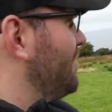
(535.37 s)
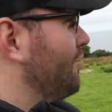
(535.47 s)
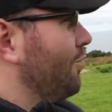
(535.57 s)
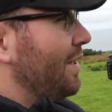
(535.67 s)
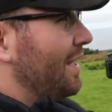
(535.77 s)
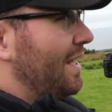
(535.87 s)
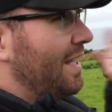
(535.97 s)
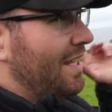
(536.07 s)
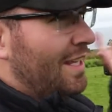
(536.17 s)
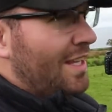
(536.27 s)
just really,
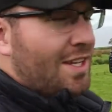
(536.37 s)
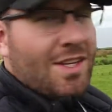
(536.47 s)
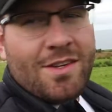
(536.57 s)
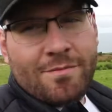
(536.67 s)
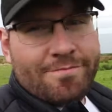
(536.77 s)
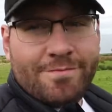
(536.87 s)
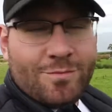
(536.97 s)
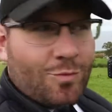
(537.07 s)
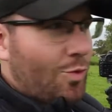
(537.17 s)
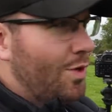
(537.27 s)

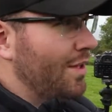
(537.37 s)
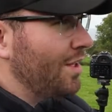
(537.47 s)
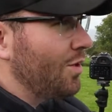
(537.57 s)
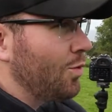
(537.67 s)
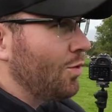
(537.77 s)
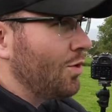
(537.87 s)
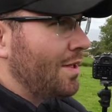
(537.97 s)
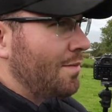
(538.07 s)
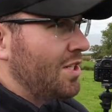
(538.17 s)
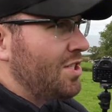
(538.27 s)
really cool
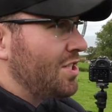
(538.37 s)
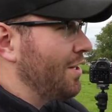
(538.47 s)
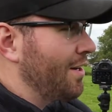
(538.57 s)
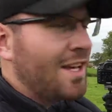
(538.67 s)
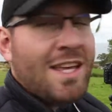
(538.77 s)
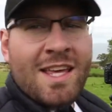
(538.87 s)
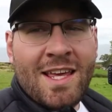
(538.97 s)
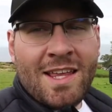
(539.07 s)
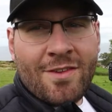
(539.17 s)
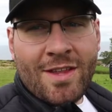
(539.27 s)
image here.
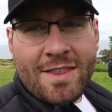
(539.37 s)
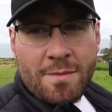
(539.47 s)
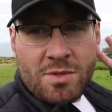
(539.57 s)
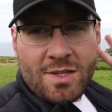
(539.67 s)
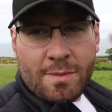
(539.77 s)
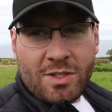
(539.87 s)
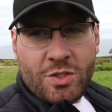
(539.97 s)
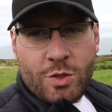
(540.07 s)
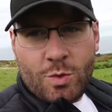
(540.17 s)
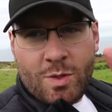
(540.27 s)
So that's image number
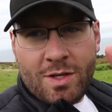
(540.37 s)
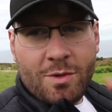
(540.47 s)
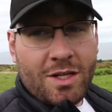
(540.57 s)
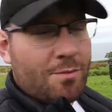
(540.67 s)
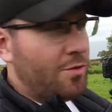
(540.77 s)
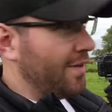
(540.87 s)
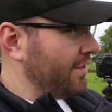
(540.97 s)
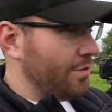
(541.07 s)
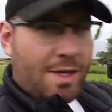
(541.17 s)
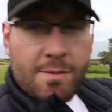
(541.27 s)
two. We're gonna move
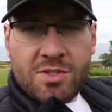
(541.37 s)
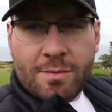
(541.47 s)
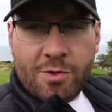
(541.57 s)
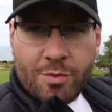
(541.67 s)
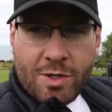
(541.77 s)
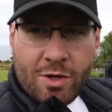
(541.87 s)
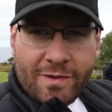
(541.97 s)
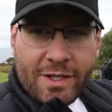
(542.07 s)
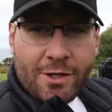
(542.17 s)
on to image number three over